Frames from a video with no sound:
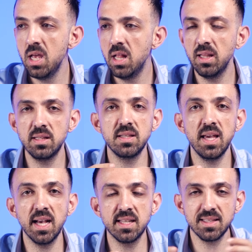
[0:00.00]
let's say,
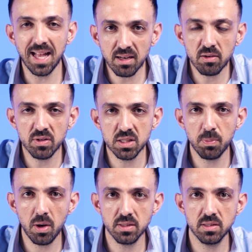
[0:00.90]
extended
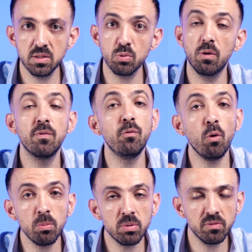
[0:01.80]
responses or
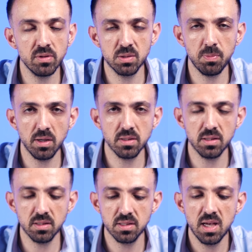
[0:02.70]
formal
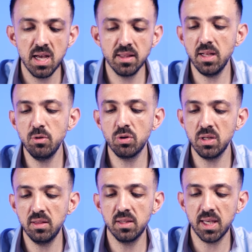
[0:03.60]
responses, then you can
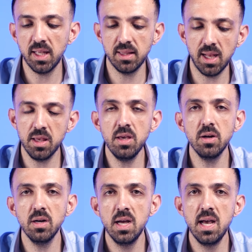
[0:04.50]
indicate that
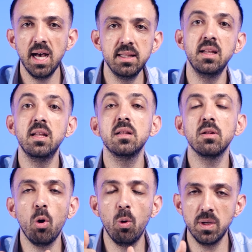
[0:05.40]
here, and it'll
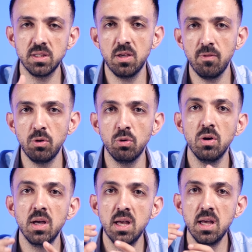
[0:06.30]
always give you
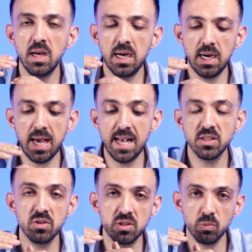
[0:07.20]

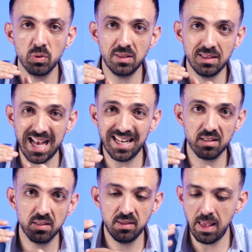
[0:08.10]
answers with
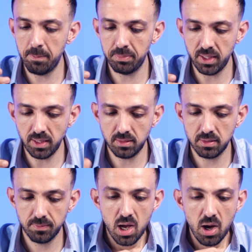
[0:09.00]
that template.
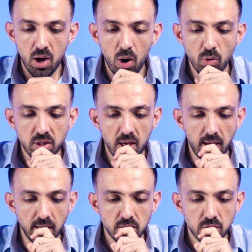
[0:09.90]

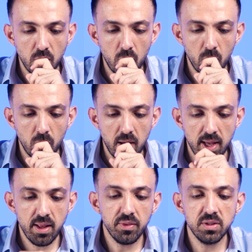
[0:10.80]
Okay, so
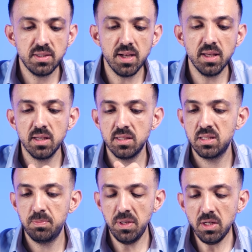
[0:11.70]
another setting is
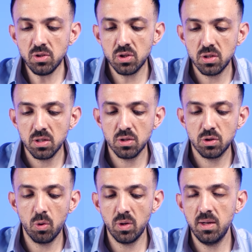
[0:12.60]
speech.
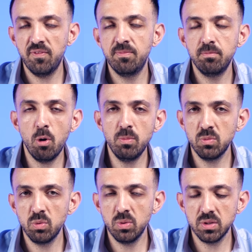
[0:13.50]
So in a moment,
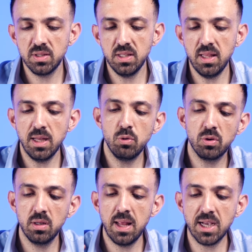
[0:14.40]
we will see that you
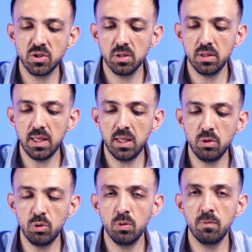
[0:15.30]
can actually
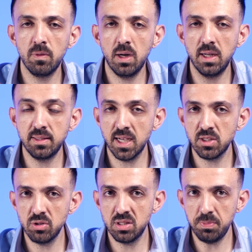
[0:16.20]
do
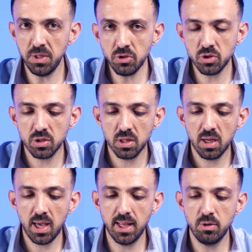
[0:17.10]
text-to-speech,
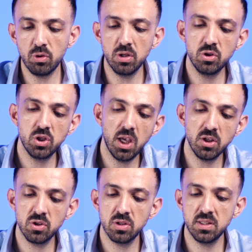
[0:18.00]
and you can
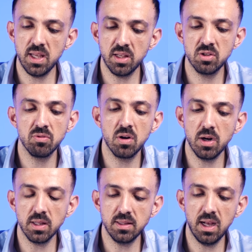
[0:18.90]
change settings
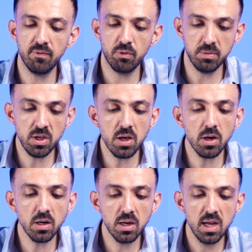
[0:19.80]
regarding that from
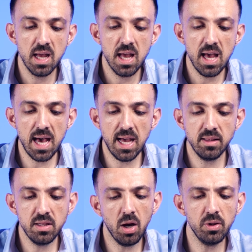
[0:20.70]
here. And
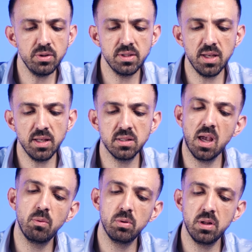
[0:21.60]
the other settings
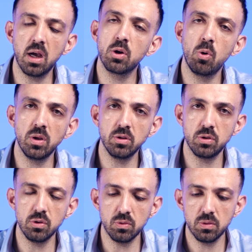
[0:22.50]
I will not go
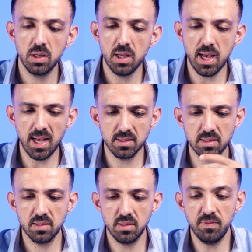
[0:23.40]
into,
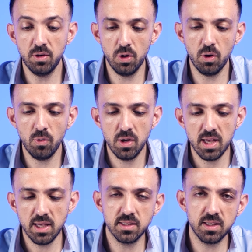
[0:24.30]
as the video
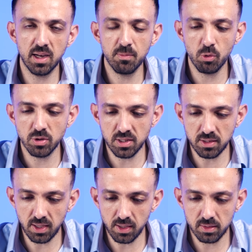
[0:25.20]
is getting more
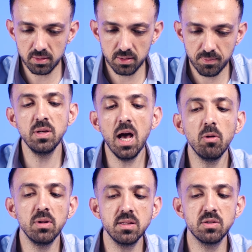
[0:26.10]
detailed. Now let's